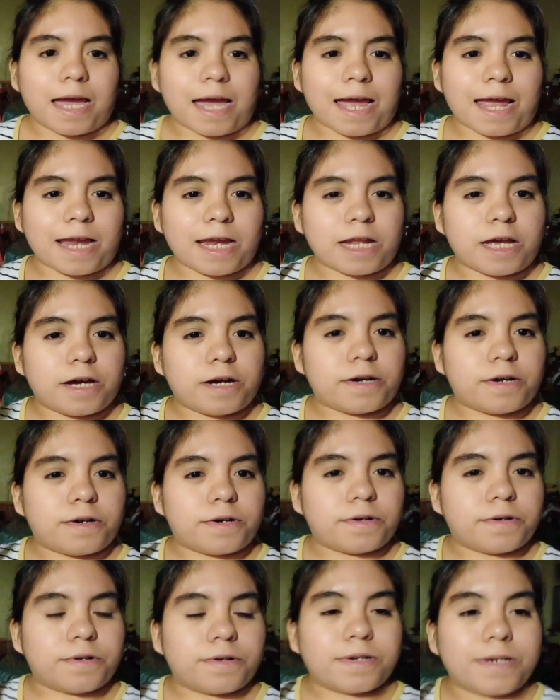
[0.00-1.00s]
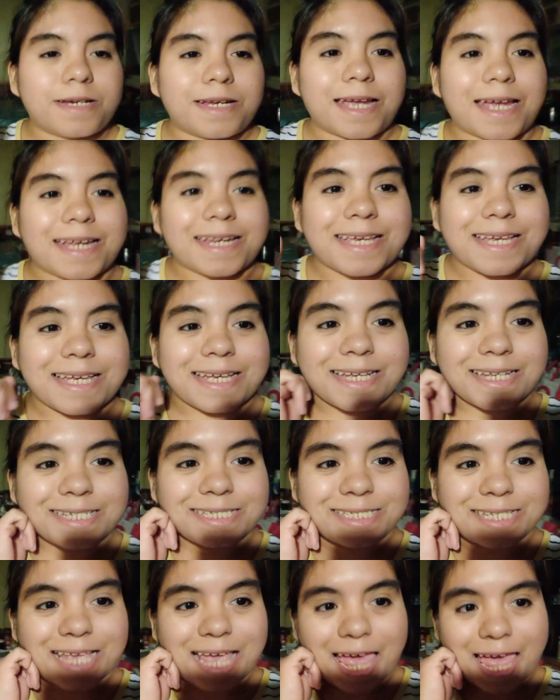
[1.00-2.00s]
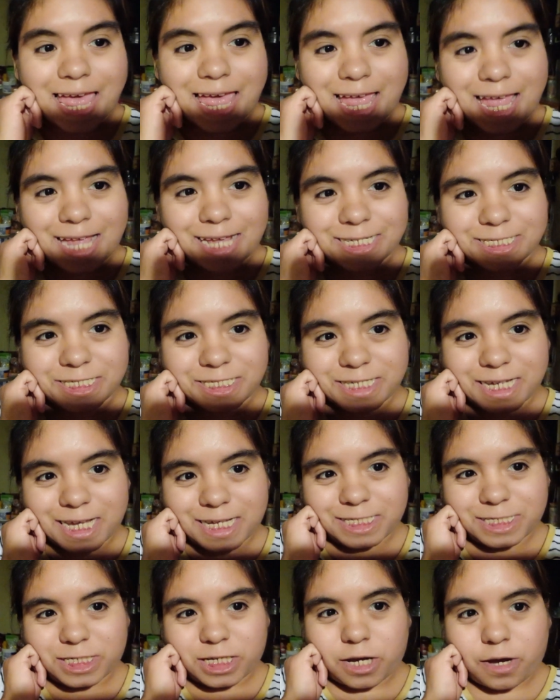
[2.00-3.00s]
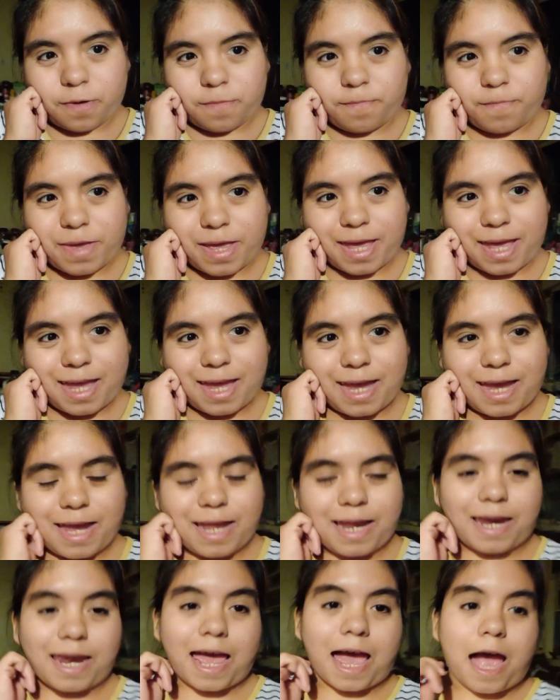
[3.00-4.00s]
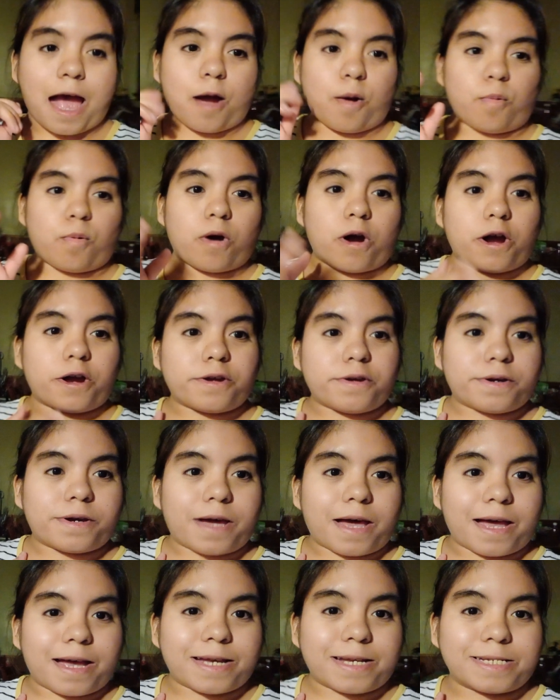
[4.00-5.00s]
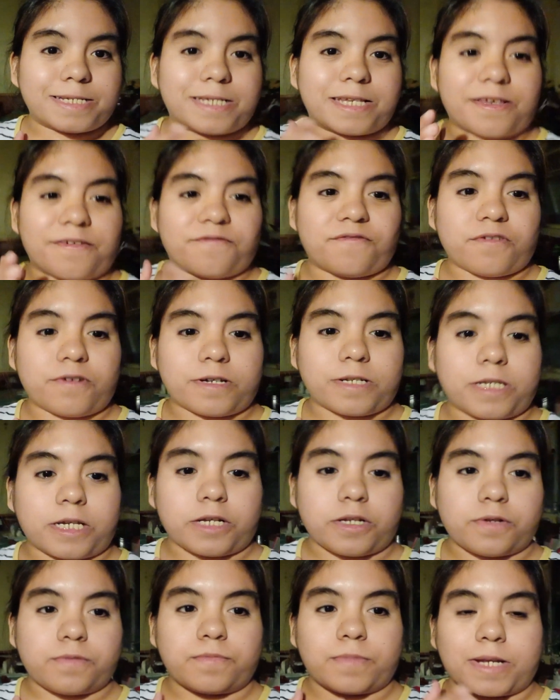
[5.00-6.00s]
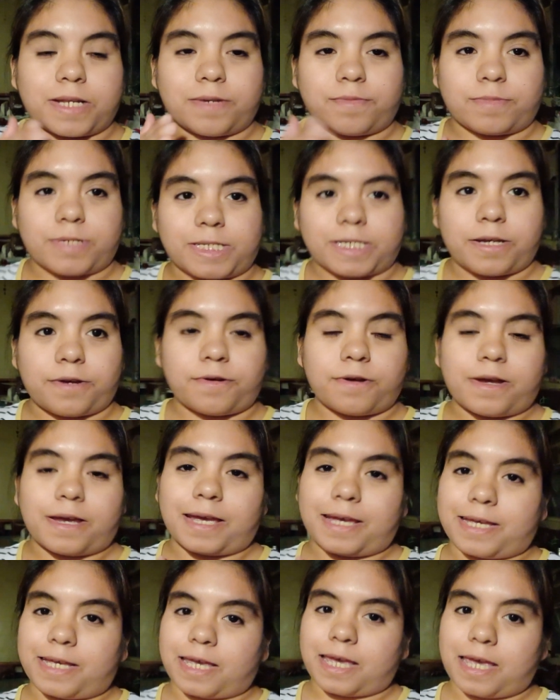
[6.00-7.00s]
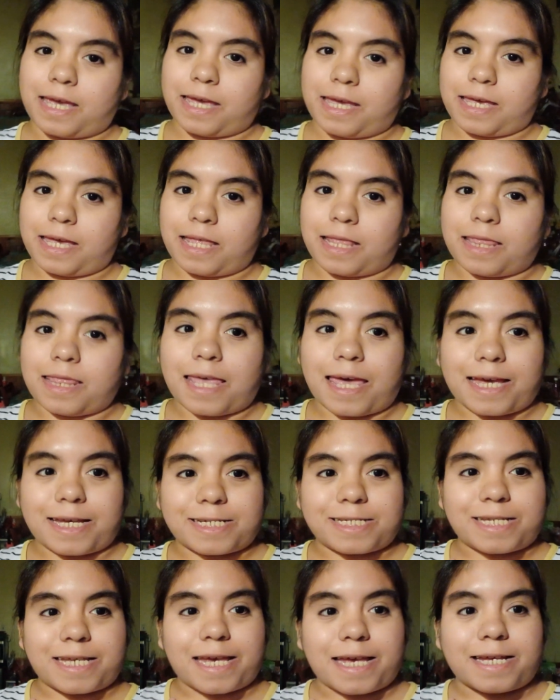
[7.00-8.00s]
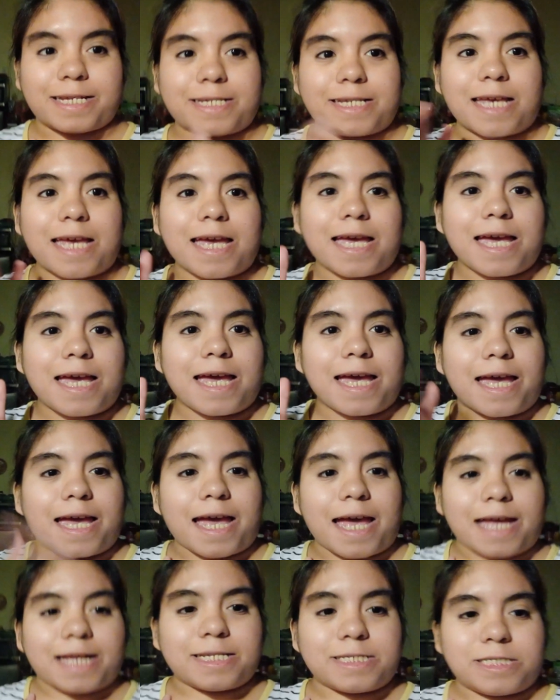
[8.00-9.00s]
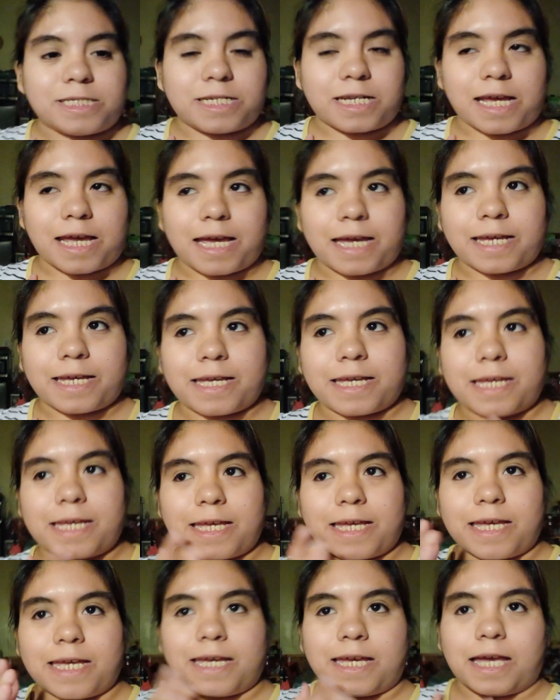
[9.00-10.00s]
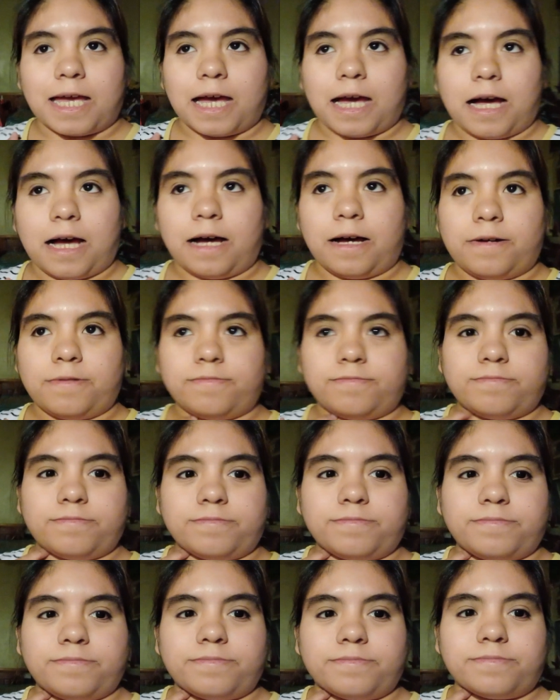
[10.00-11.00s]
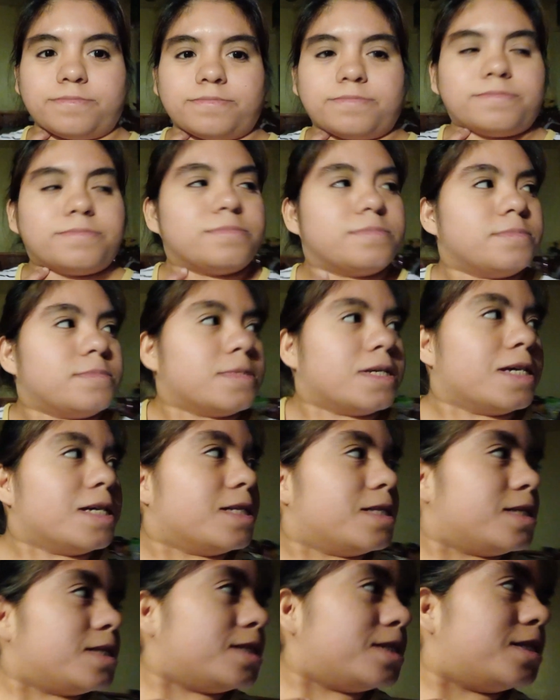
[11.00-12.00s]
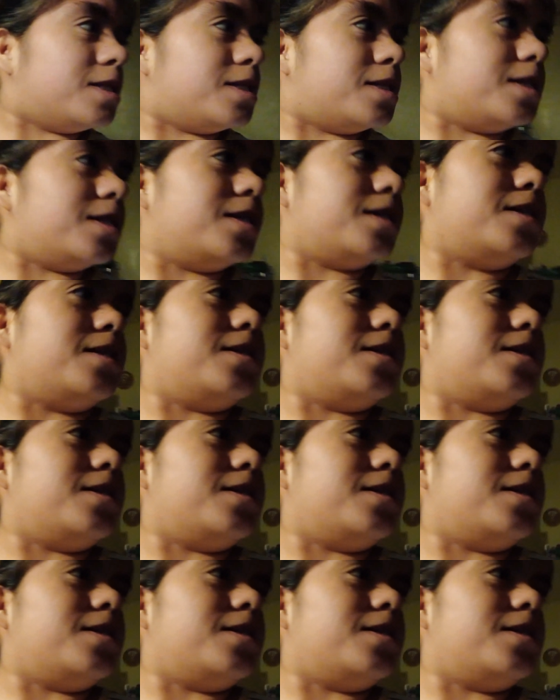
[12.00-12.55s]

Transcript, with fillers: Hello, ladies and gentlemen. How are you guys? If you guys are new, my name is Sara, aka Alexis, and tonight, um, it's